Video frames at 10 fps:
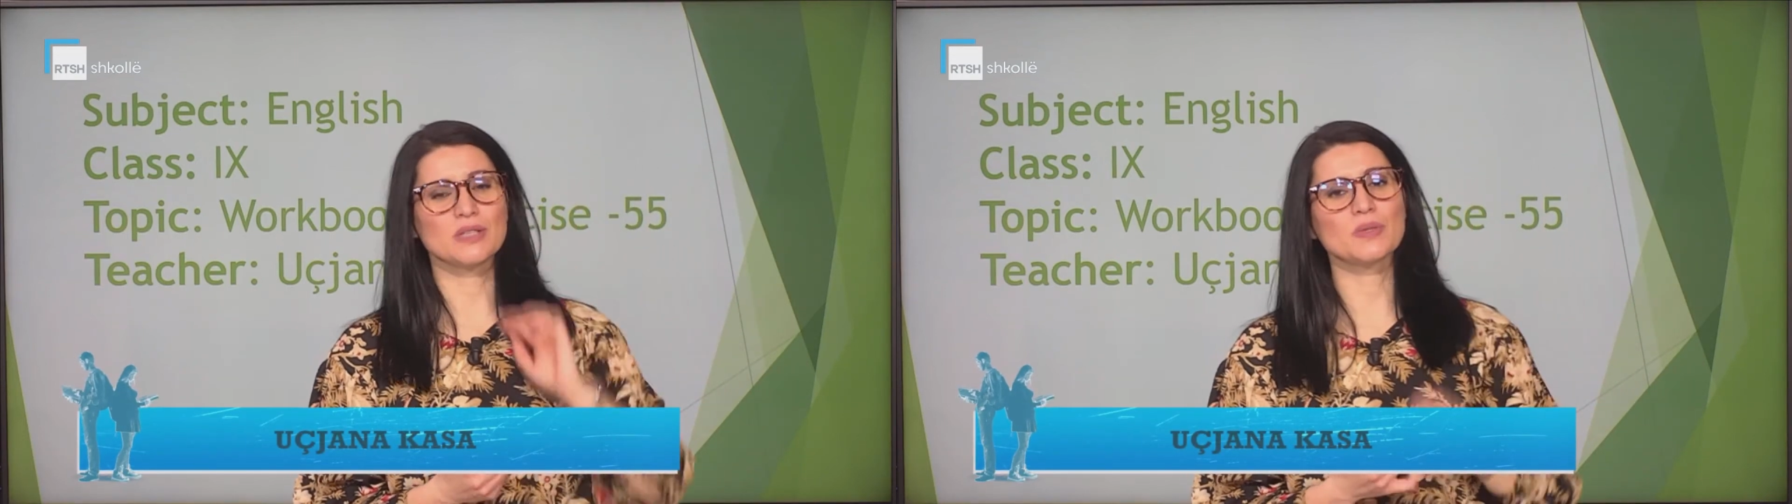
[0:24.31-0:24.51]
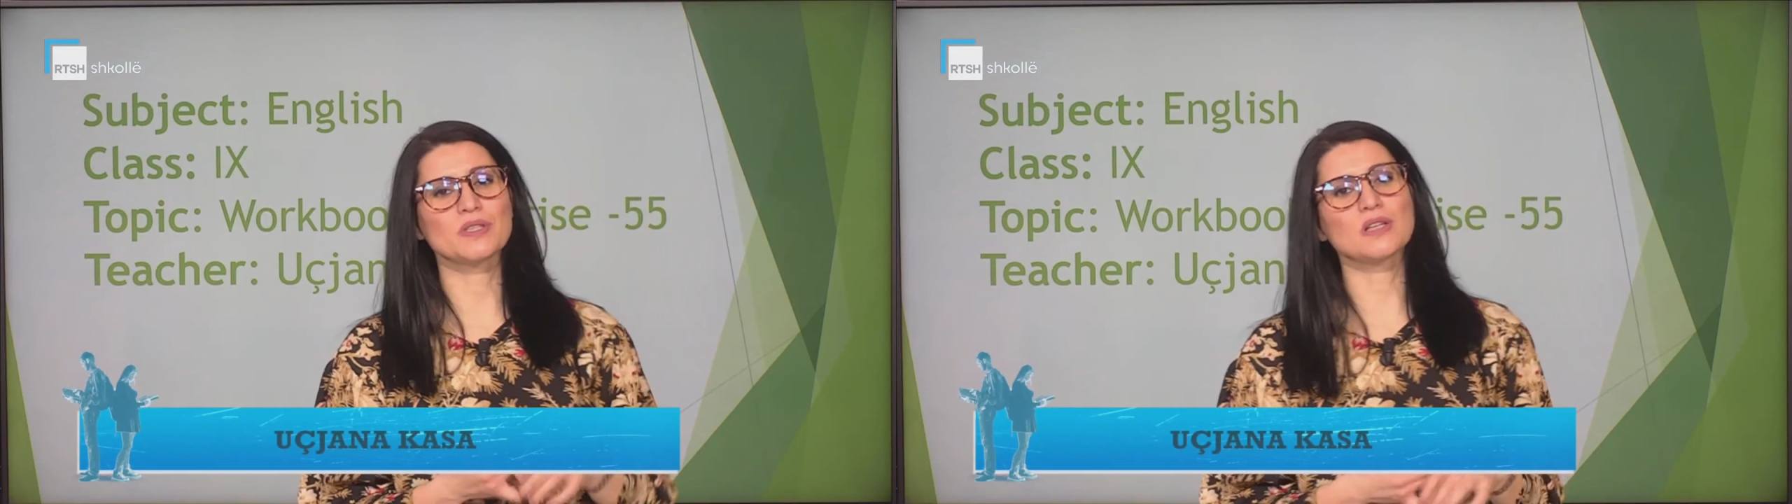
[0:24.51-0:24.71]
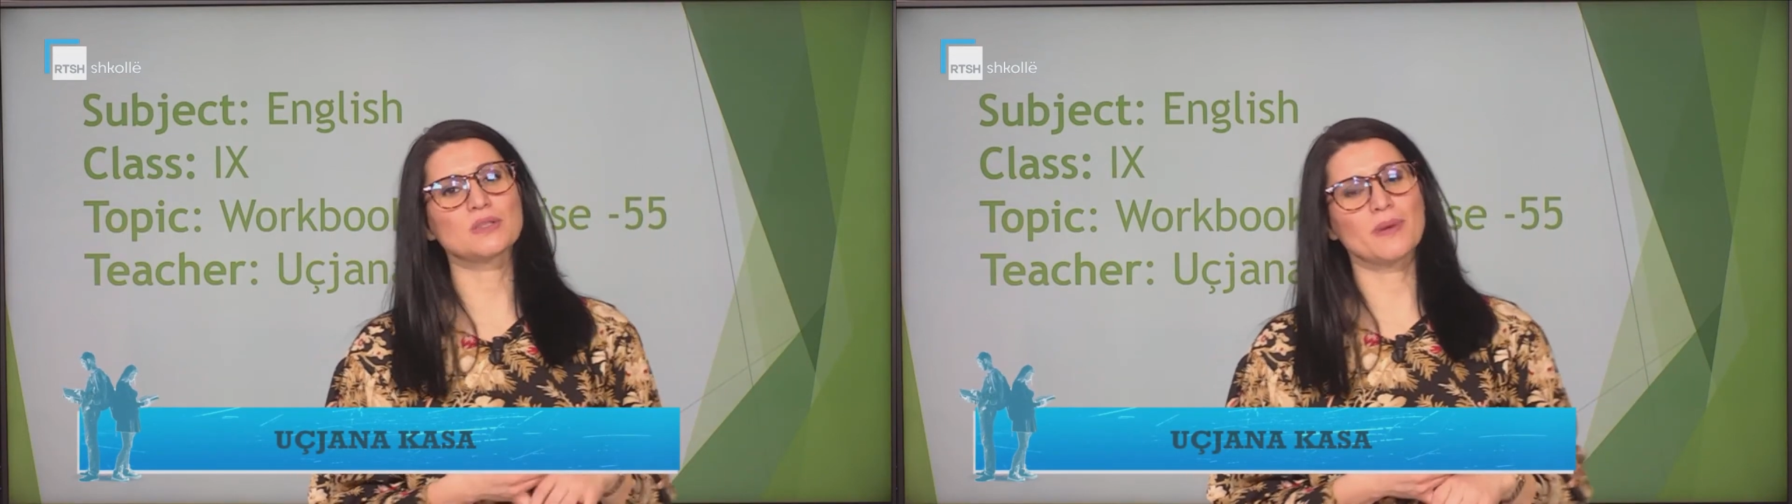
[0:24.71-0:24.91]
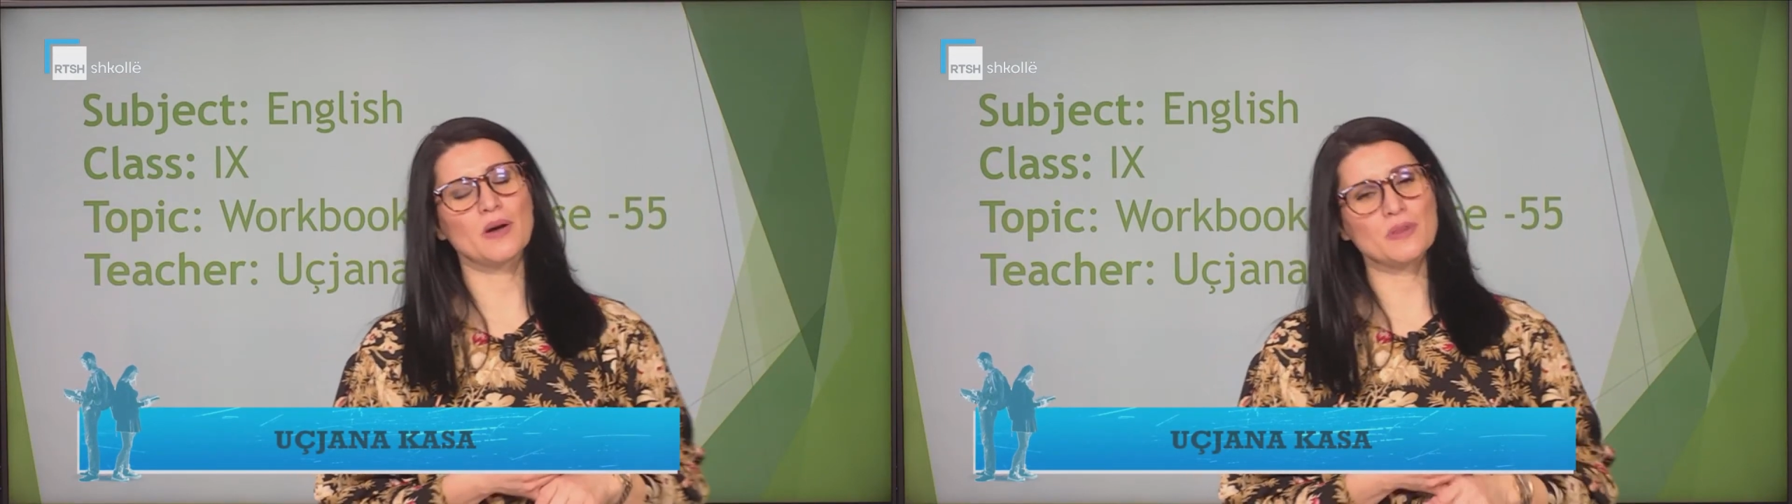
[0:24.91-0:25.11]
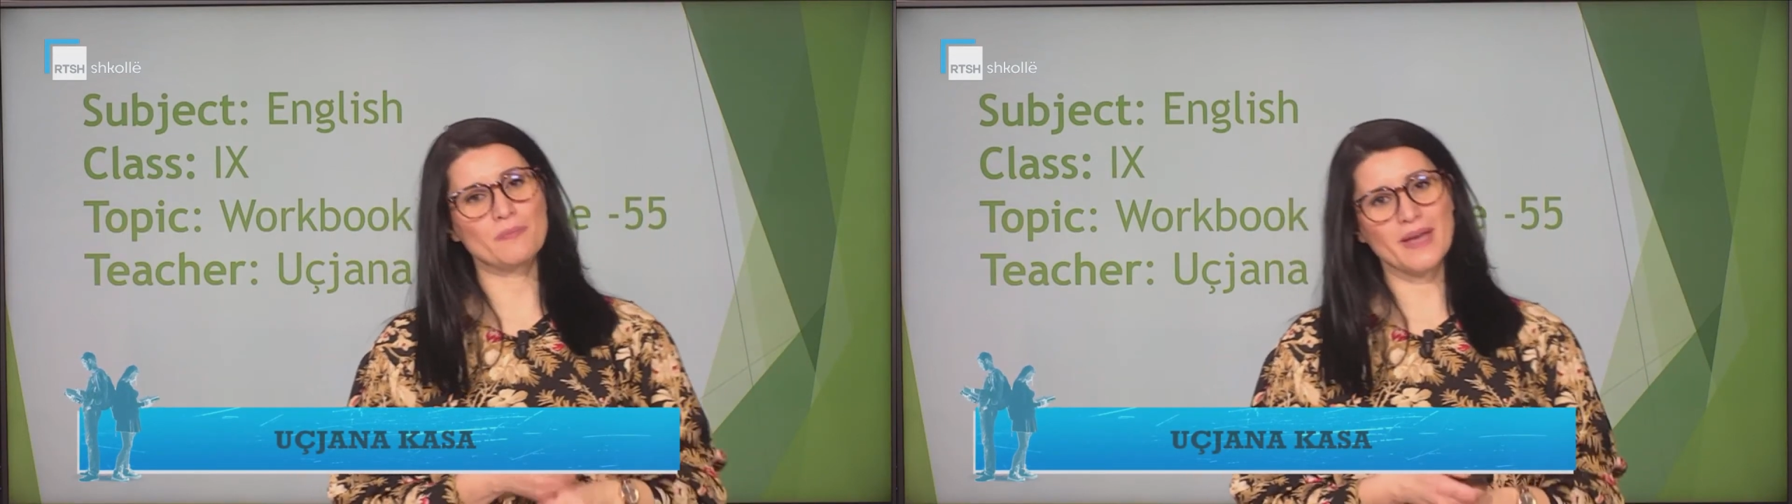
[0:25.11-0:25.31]
we talked
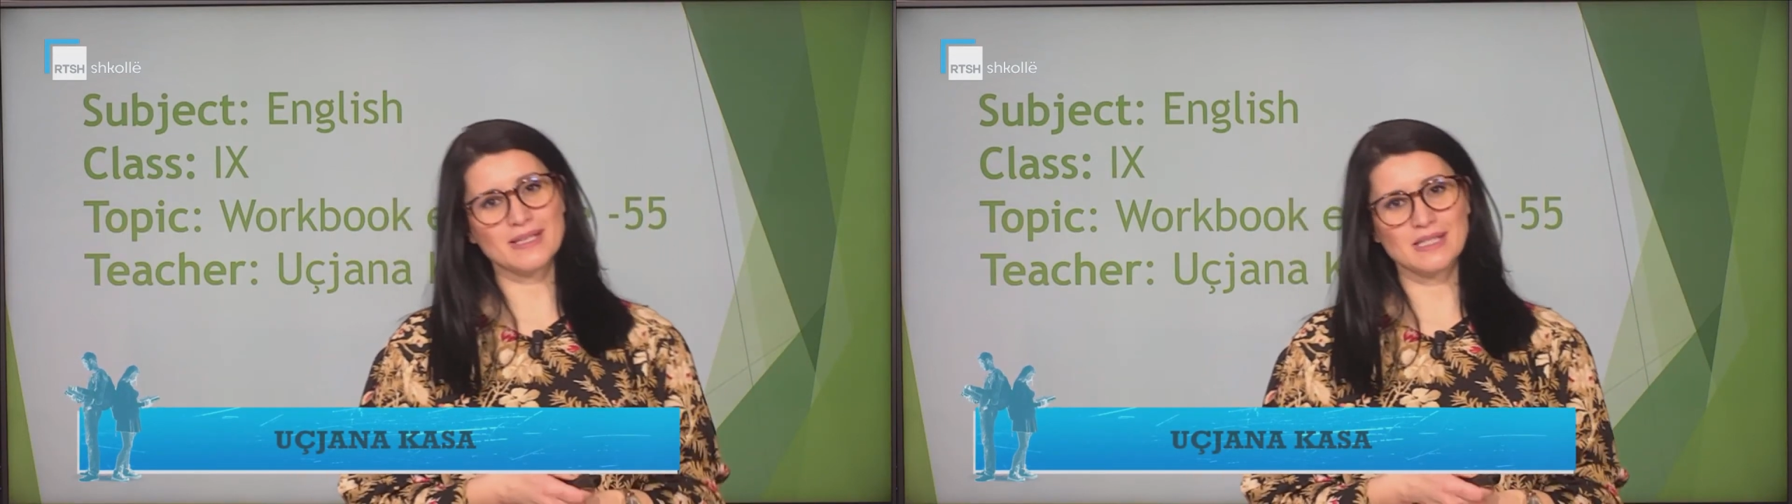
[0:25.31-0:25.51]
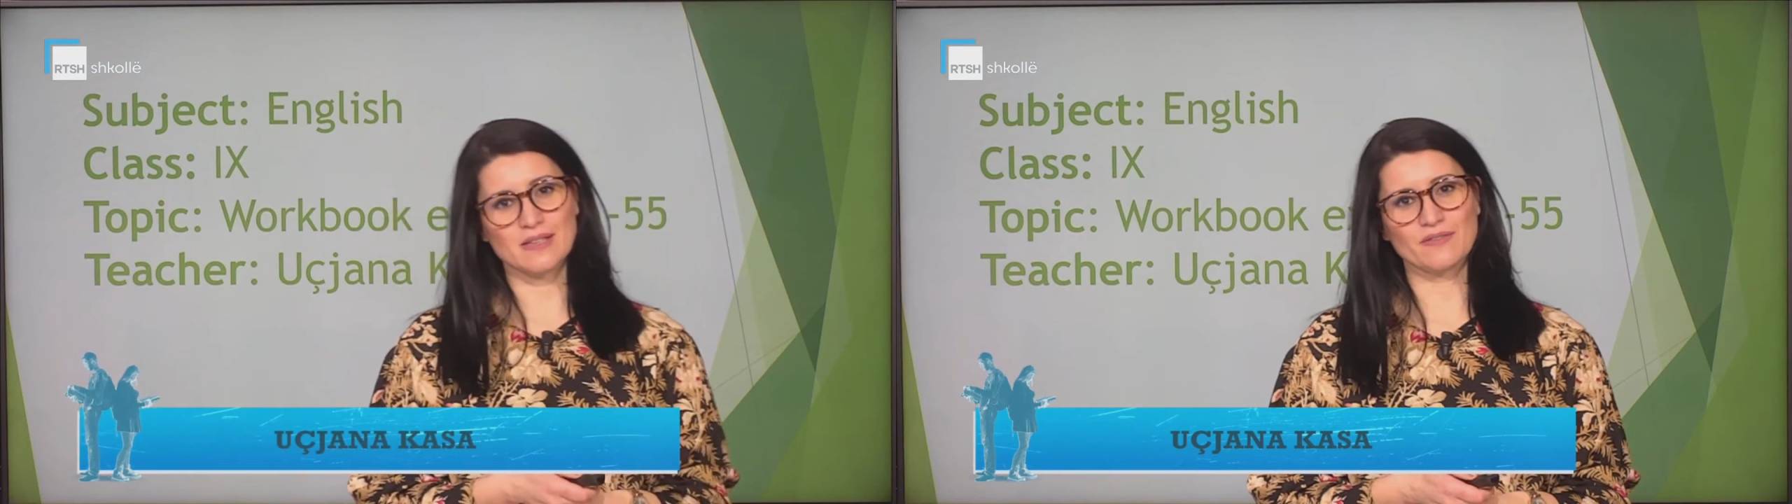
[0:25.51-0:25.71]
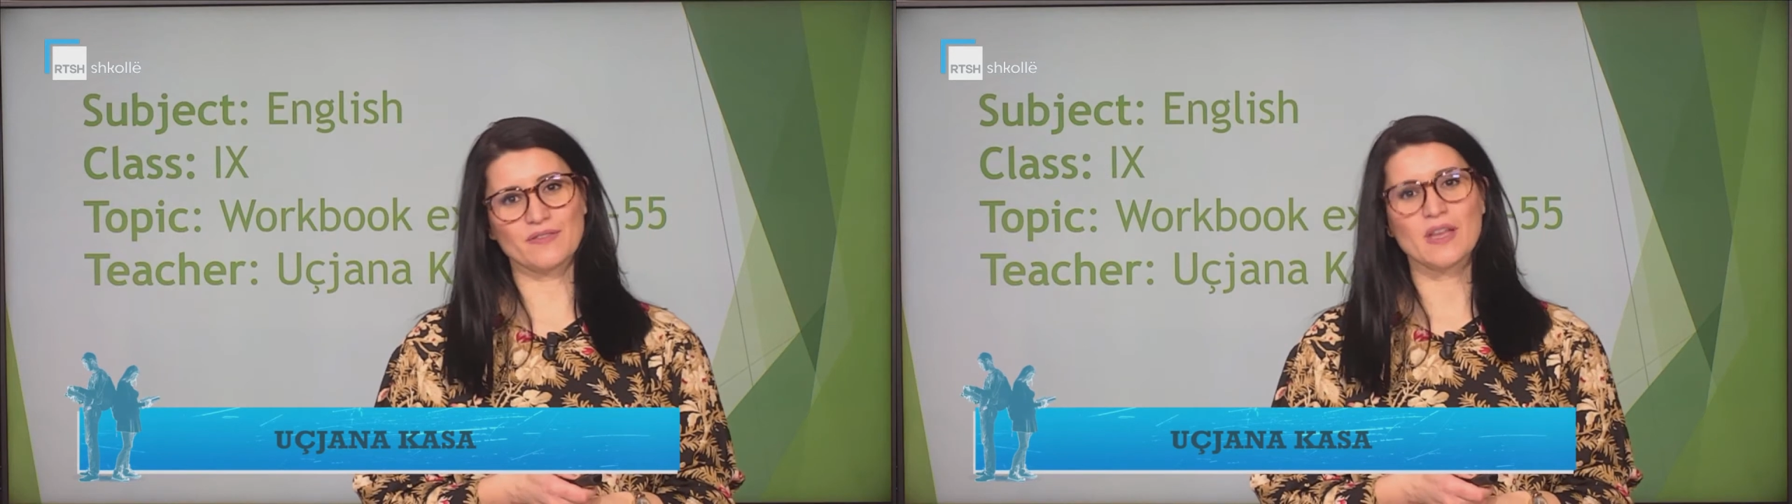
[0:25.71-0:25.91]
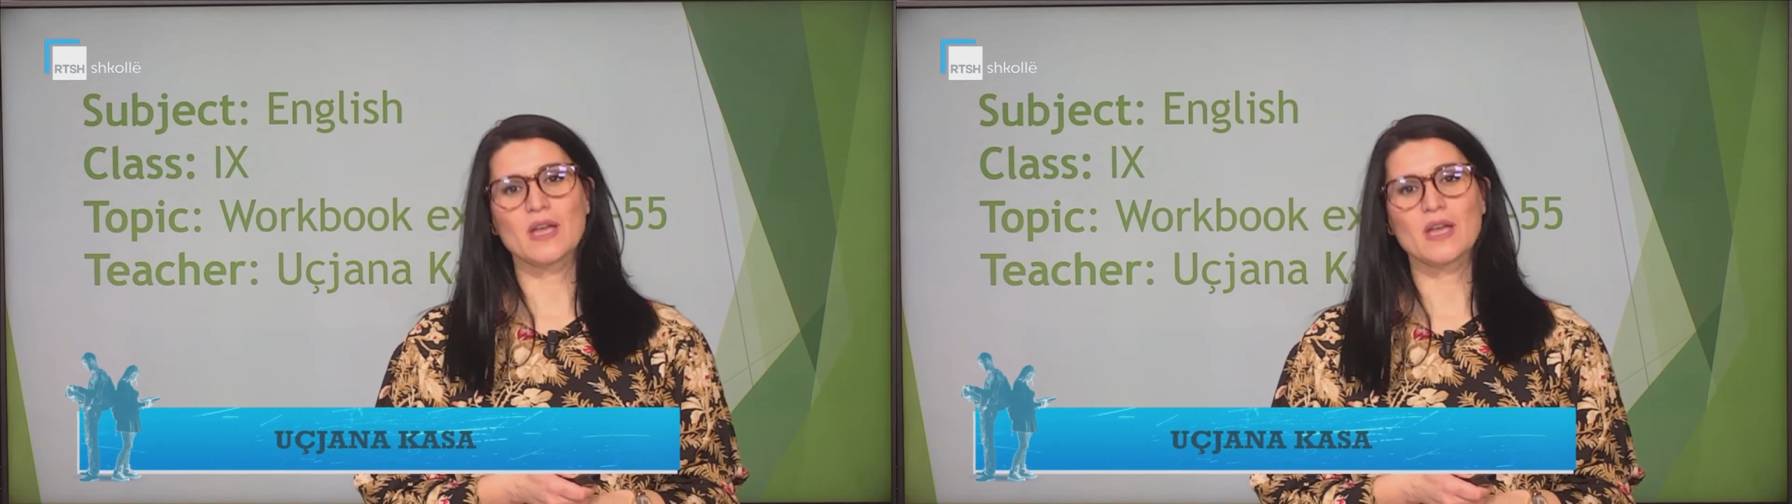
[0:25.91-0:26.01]
about the passive.